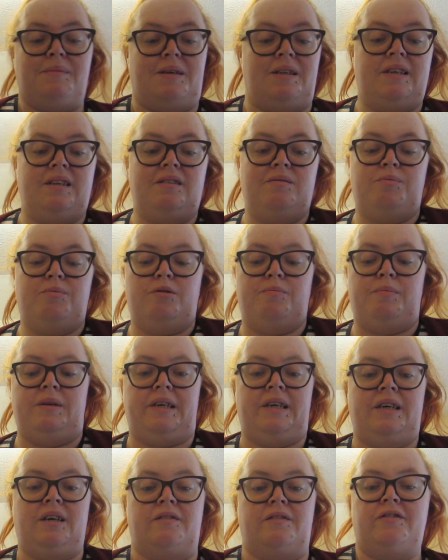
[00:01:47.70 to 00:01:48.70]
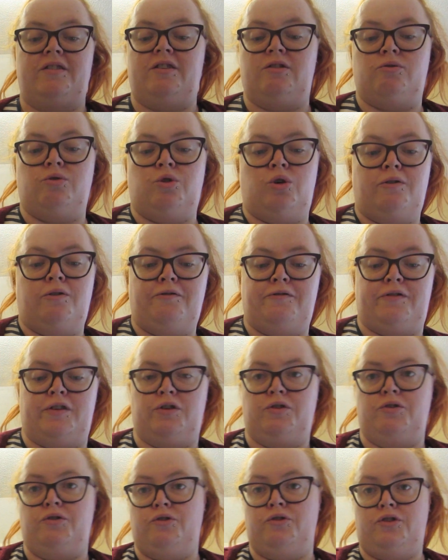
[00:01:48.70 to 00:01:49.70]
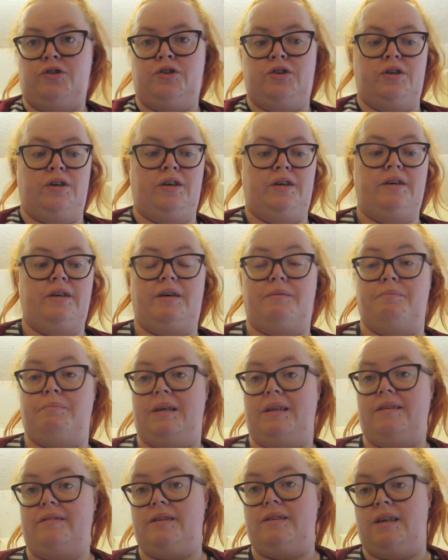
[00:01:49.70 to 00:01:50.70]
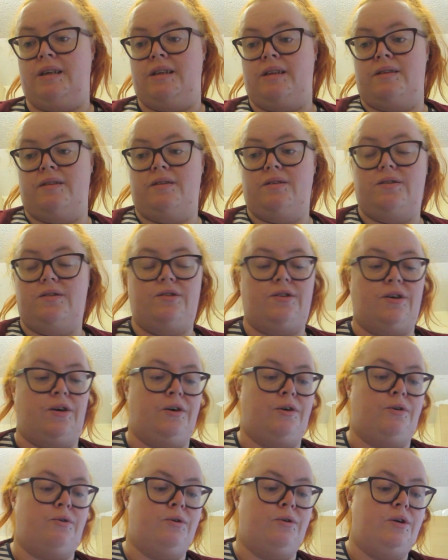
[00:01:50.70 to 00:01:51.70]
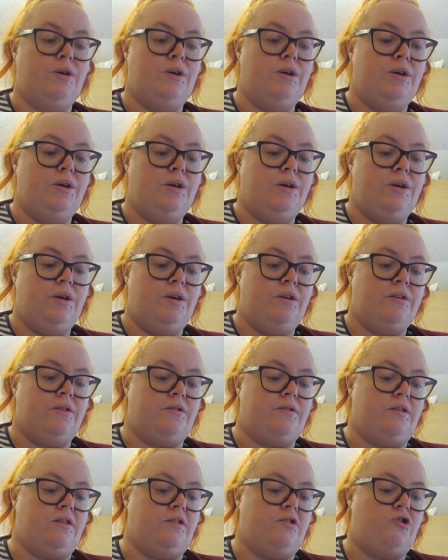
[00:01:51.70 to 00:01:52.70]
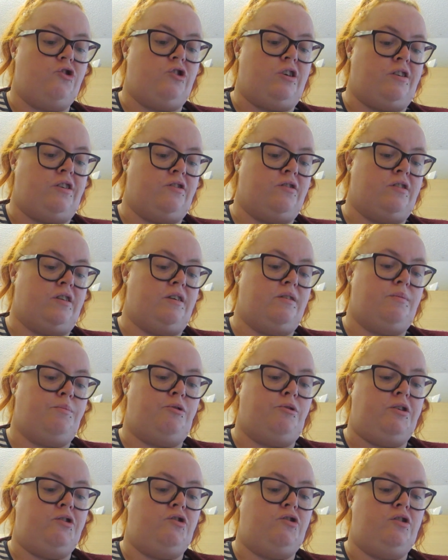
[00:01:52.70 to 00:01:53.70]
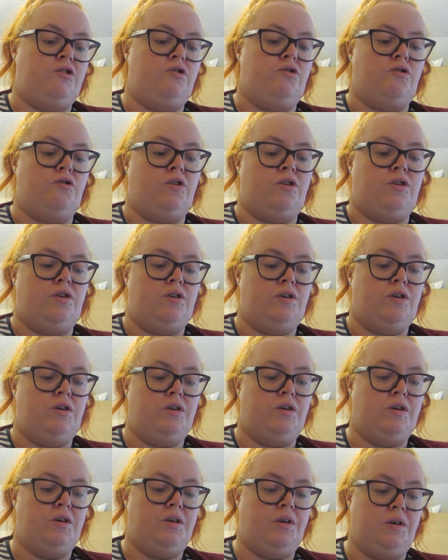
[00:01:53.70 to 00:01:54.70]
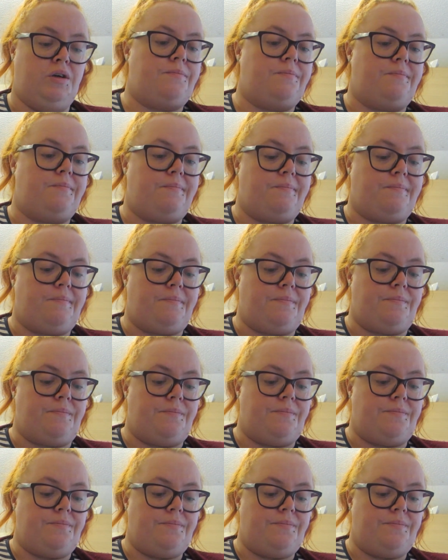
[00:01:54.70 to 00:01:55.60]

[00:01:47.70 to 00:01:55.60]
been in it properly, I've still got food and bits in. So I can just change that protein yogurt. I'm